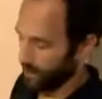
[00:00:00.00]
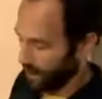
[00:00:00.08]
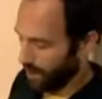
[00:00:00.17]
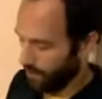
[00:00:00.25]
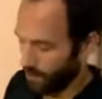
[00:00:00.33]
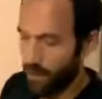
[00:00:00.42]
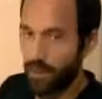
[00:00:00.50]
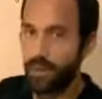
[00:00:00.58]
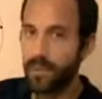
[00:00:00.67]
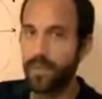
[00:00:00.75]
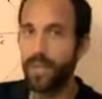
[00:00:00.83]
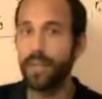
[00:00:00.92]
even though
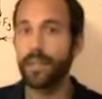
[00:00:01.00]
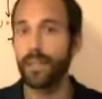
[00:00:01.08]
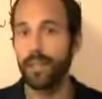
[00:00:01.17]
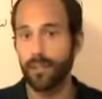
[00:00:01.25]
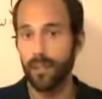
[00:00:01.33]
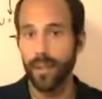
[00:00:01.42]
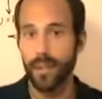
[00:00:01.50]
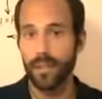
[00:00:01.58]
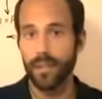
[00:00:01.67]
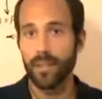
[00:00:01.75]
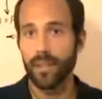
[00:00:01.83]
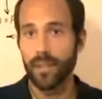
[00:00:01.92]
I'm standing at
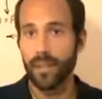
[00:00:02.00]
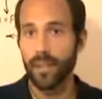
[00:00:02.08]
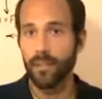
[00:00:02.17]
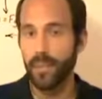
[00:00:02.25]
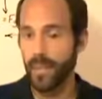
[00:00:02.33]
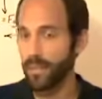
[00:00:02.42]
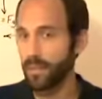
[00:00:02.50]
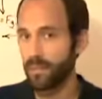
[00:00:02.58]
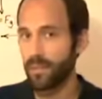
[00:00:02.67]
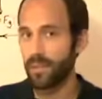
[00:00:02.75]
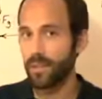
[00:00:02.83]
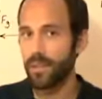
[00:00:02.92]
rest, because
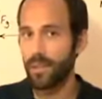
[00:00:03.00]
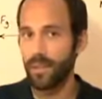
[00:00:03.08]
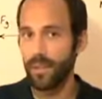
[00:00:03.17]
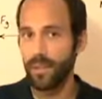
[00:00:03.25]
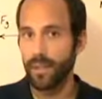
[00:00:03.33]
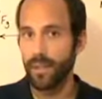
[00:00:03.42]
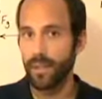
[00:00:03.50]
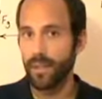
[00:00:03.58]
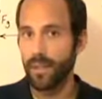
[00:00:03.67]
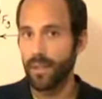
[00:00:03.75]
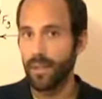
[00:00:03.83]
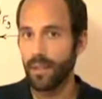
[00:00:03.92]
of this theory,
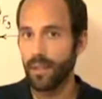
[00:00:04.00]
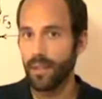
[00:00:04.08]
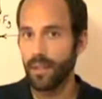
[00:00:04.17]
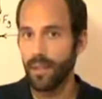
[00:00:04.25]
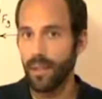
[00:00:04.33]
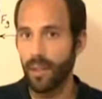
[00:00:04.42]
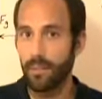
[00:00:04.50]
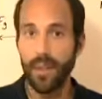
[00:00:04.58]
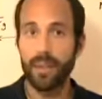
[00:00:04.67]
I'm